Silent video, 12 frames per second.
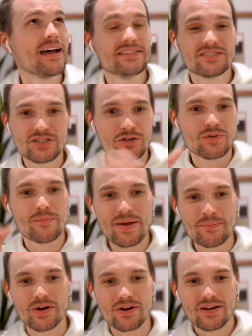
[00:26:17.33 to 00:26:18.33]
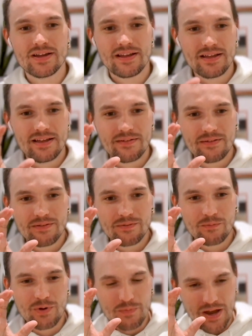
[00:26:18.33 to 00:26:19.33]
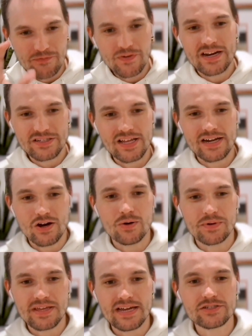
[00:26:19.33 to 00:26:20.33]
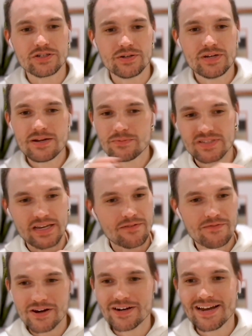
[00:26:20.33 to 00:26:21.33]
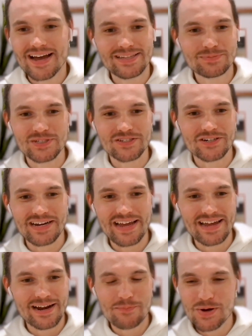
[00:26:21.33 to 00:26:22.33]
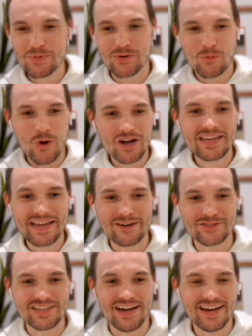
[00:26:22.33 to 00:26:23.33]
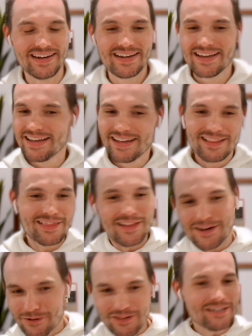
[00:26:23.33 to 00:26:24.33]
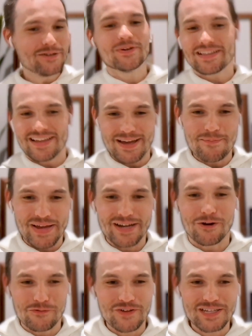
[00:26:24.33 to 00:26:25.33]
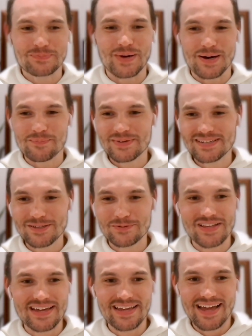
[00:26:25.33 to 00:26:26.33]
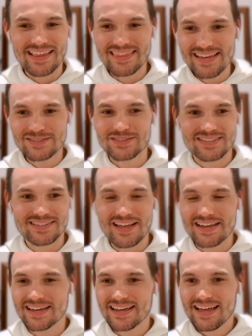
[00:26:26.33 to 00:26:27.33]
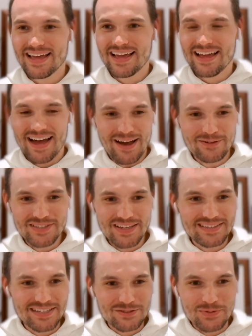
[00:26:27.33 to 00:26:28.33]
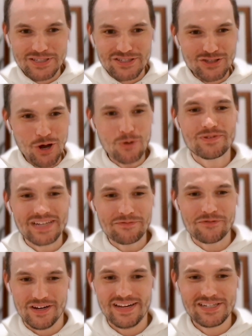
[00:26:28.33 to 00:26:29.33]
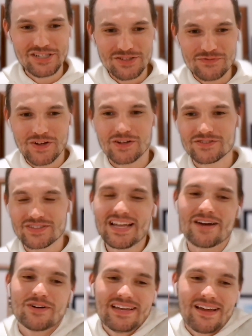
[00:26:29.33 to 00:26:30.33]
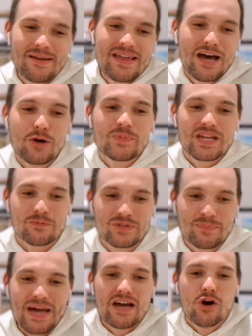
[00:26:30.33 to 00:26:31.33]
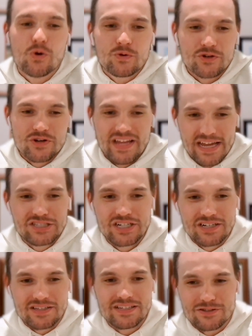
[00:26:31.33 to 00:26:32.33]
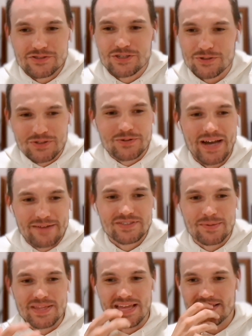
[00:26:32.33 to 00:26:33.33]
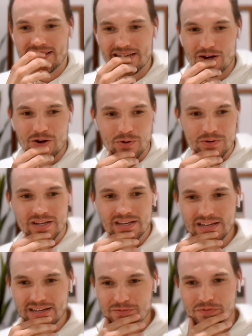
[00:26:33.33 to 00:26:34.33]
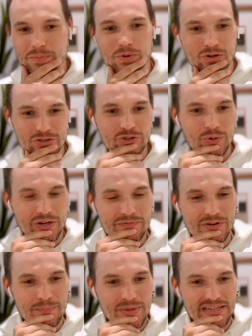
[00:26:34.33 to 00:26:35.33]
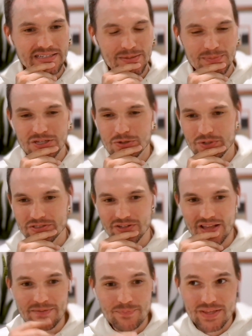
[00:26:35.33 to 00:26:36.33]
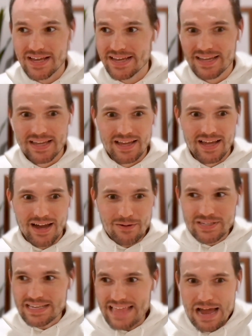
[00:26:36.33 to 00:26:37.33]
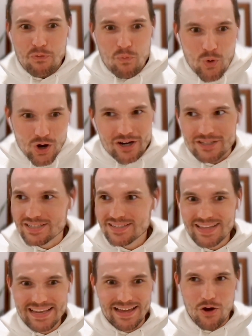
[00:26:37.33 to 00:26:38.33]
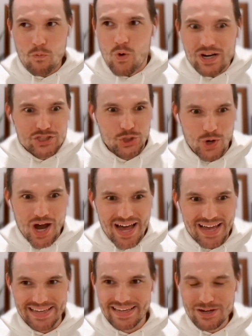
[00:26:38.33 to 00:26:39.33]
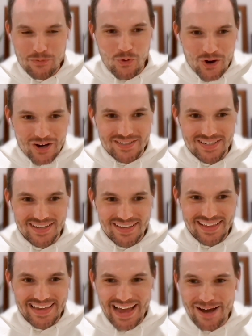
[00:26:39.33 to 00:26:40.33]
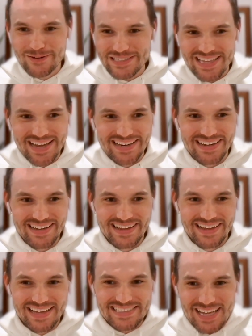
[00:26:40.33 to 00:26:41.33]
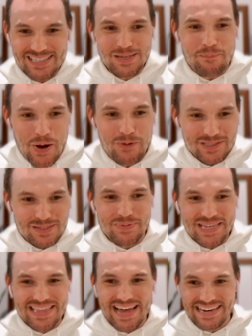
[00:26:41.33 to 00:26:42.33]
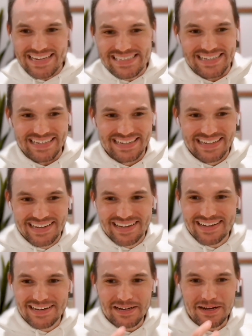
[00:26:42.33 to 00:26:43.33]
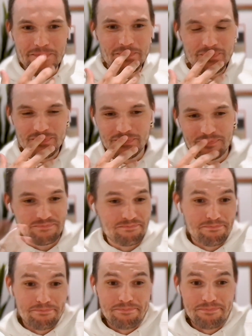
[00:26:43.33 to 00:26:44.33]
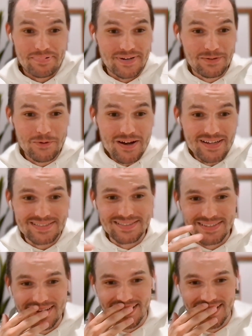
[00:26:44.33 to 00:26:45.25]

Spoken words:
I still remember when I finished that call with Andrew, and it was like a very nice Missouri day. And I remember walking outside, literally doing like a big old fist pump because I was like, this was so different. It just felt, now it helped that it was my own creation a little too. You have some of that like own ephemeral joy from being something you will or like, but like, I was like, that worked. Like one try, it worked. Like, how is that? It's not supposed to be that easy. But it was.